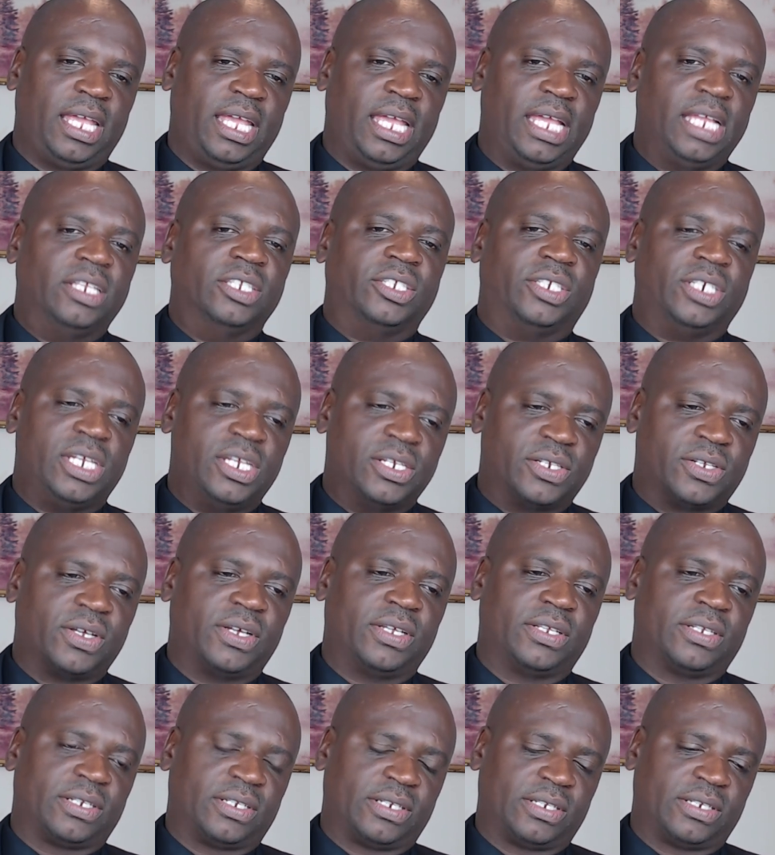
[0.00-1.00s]
in
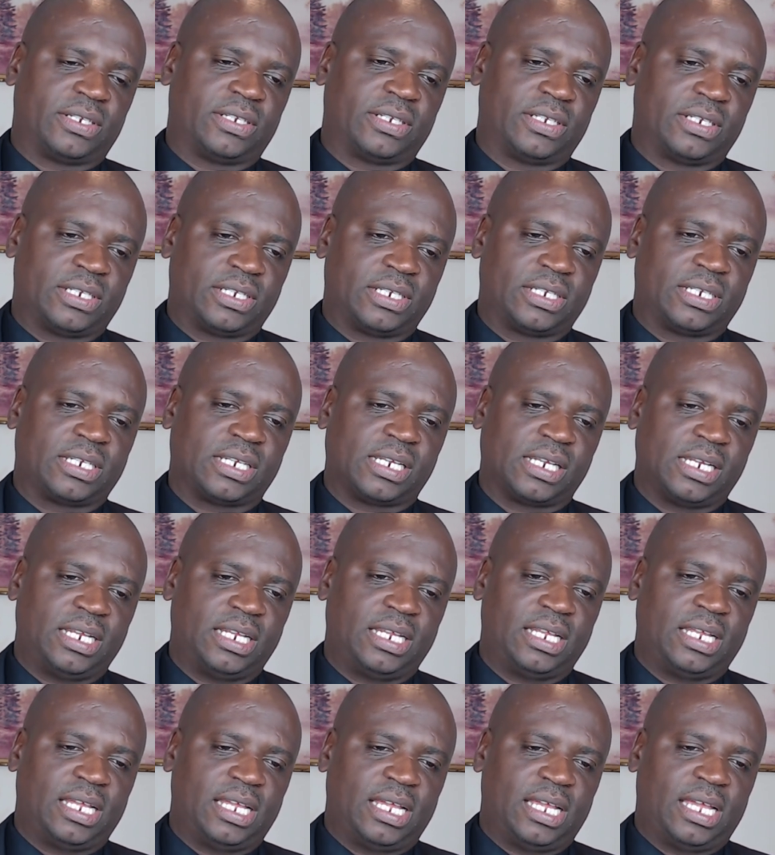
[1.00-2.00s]
Jesus.
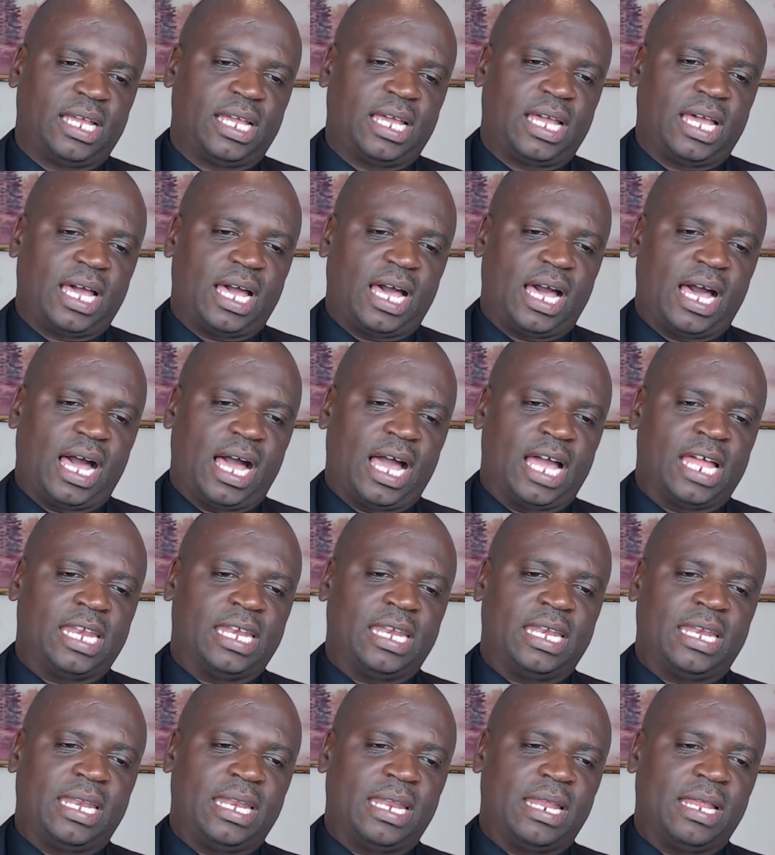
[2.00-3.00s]

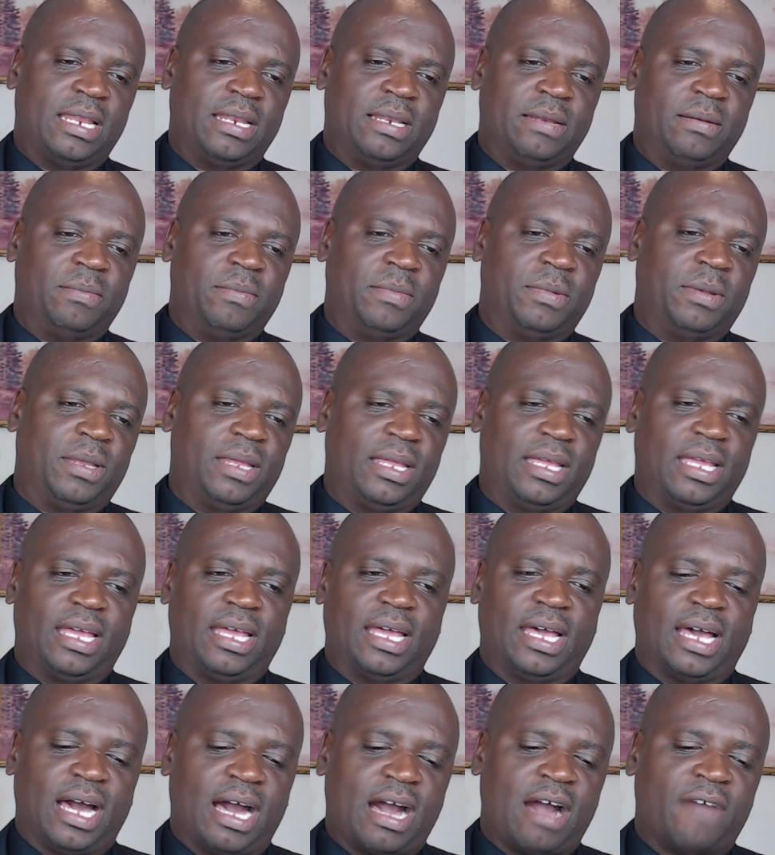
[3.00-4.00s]
And
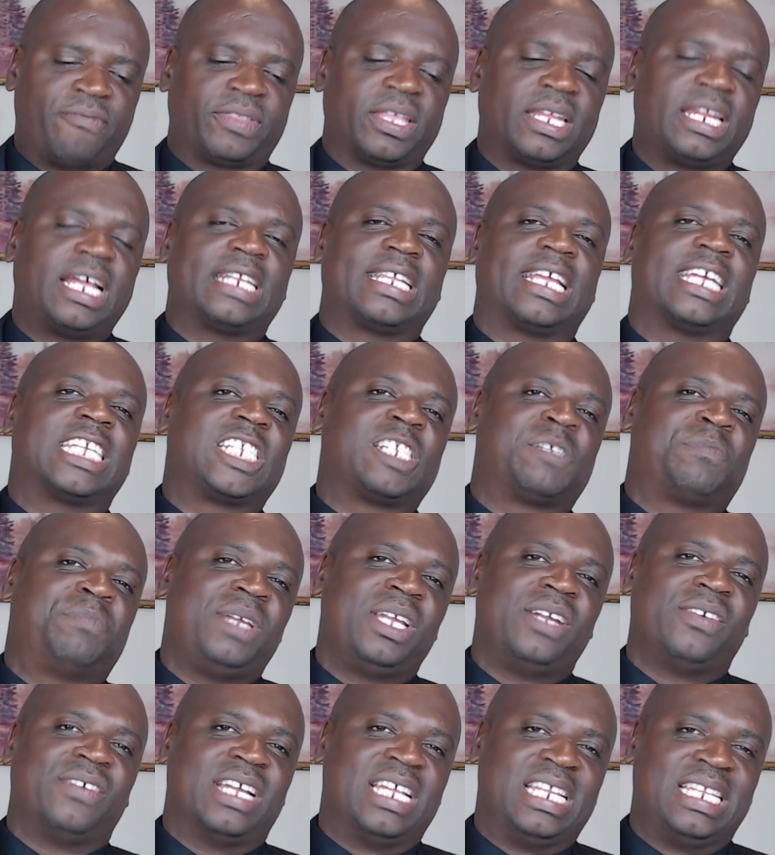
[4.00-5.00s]
after that
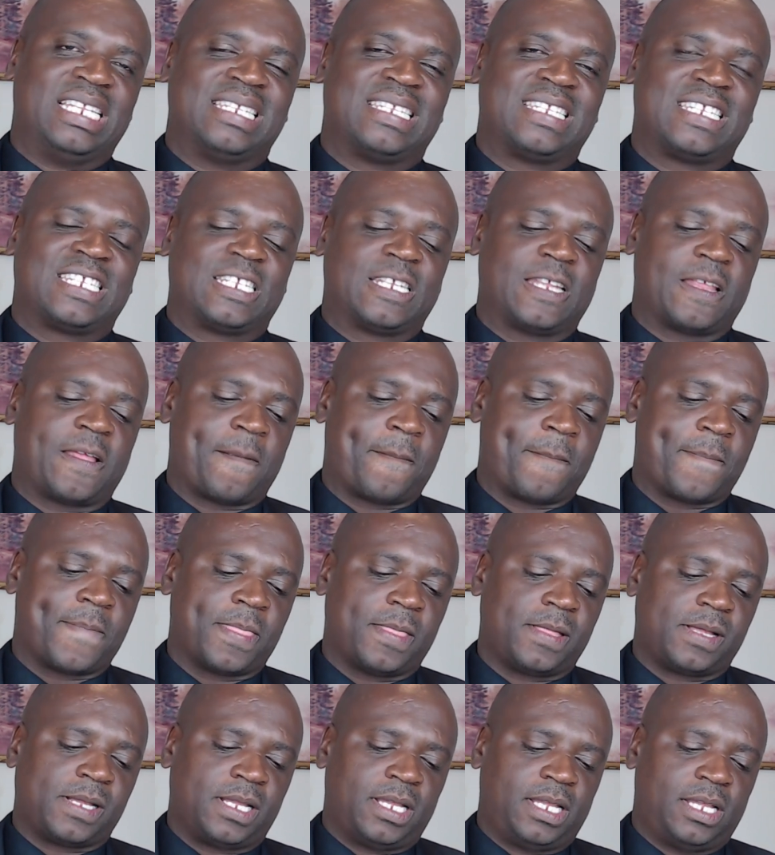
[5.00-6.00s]
experience,
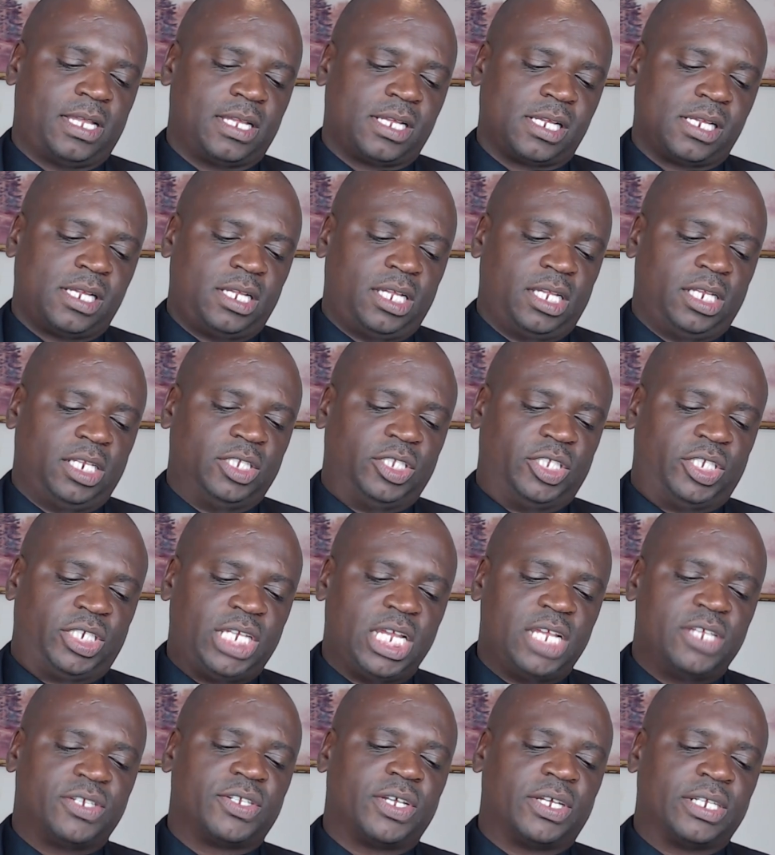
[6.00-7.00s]

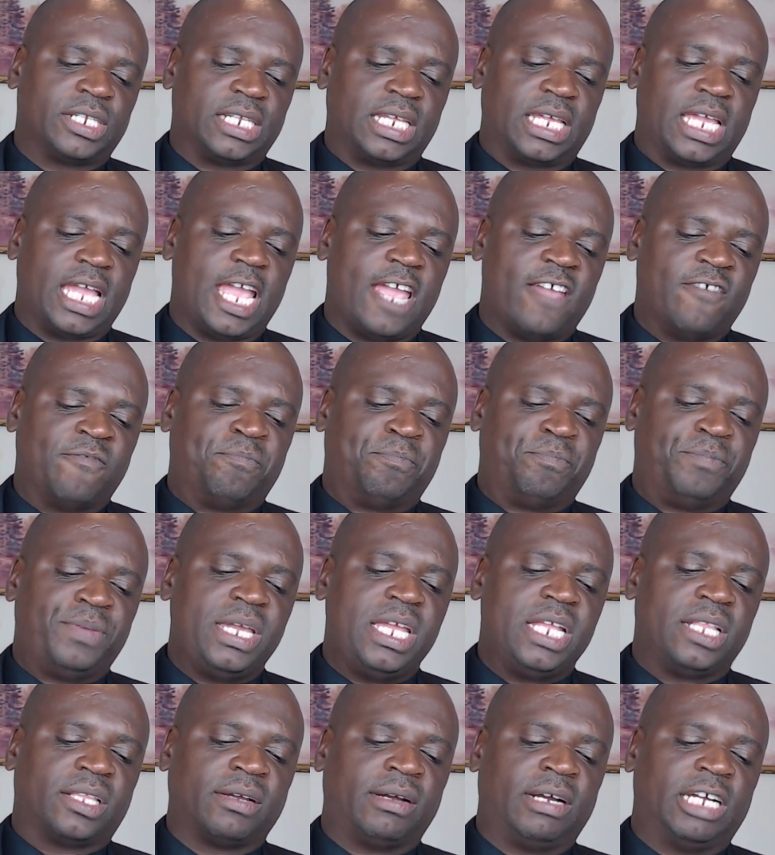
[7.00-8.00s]
Jesus gave
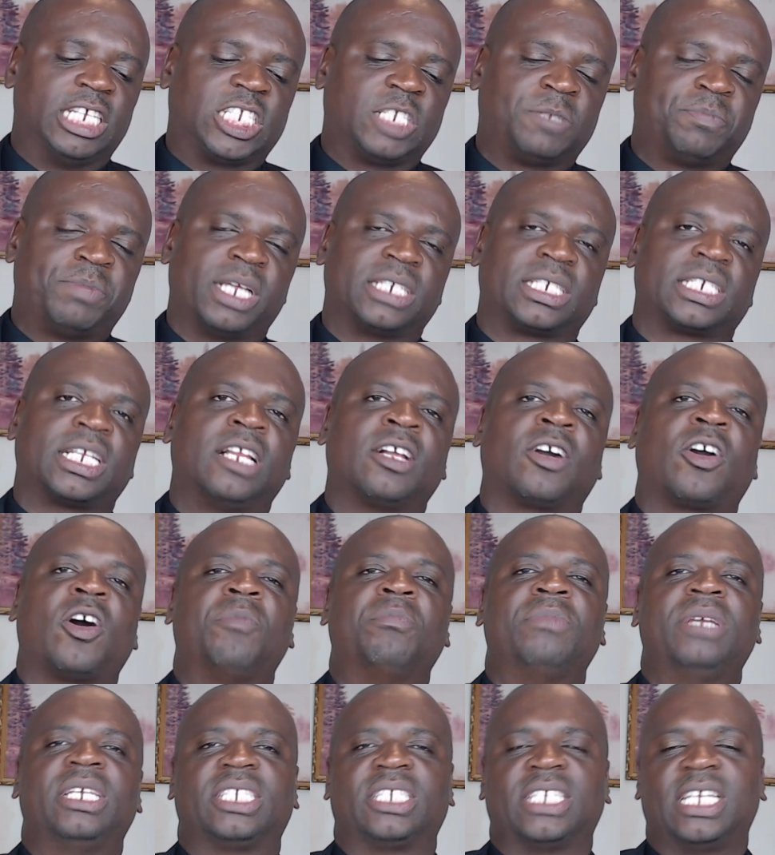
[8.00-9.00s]
Peter a special
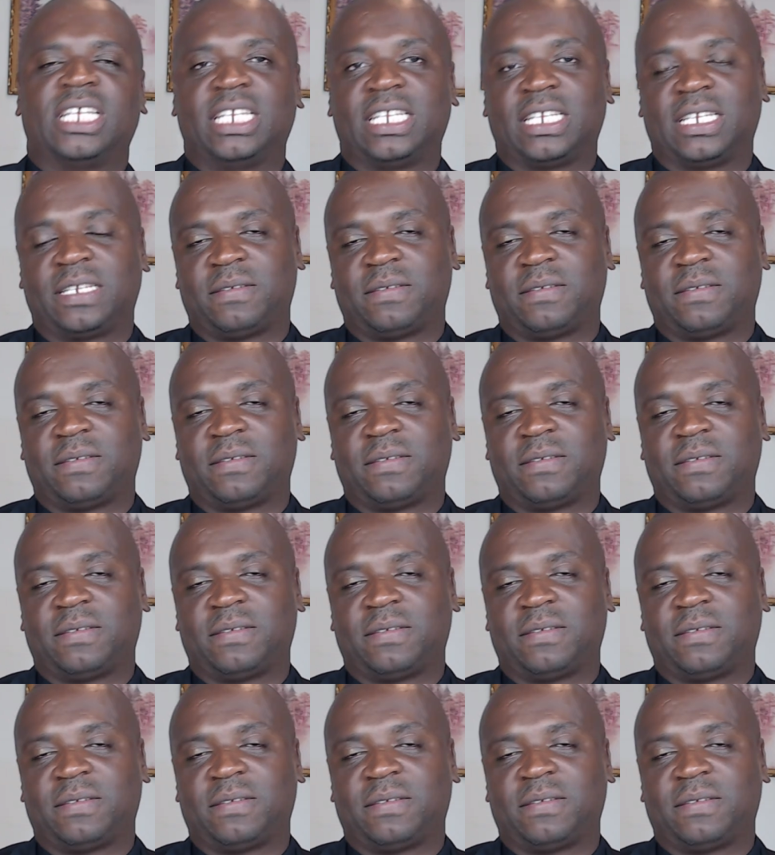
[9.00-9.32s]
commission.